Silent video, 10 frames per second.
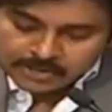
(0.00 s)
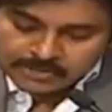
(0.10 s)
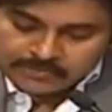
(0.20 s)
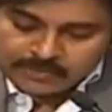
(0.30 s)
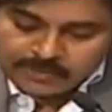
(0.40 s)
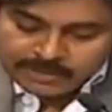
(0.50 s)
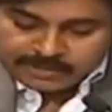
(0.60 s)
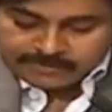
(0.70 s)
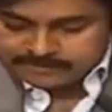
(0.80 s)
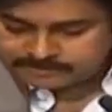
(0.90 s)
So for
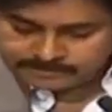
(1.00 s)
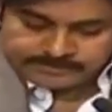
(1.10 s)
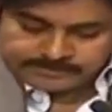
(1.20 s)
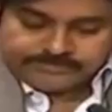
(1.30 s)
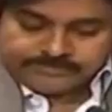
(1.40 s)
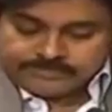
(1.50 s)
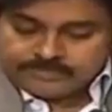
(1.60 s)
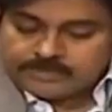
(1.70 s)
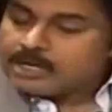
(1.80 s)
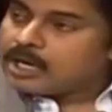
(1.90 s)
me,
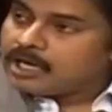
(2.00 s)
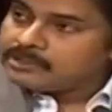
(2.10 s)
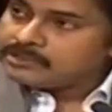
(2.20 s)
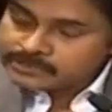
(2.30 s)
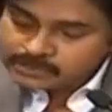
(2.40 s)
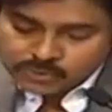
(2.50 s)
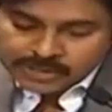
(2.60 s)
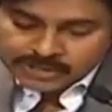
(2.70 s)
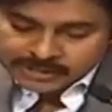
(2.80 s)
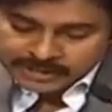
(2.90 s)
as I was
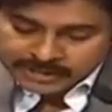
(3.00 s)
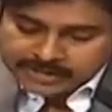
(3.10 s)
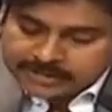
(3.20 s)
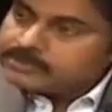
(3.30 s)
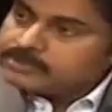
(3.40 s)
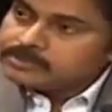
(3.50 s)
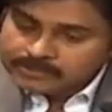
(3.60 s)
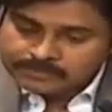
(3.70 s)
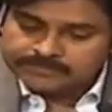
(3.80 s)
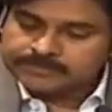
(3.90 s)
going ahead,
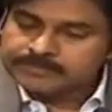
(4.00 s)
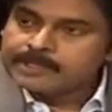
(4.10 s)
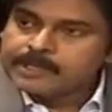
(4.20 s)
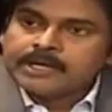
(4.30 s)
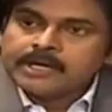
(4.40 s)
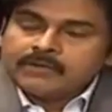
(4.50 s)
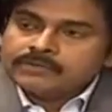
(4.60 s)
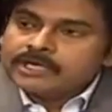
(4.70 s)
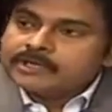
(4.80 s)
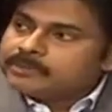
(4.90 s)

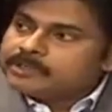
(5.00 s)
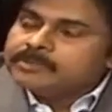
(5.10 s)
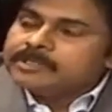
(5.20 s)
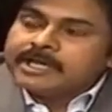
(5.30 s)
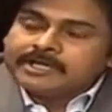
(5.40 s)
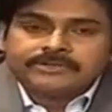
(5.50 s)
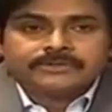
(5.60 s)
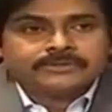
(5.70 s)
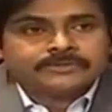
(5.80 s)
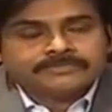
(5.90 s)
after I had become an
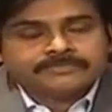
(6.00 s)
actor,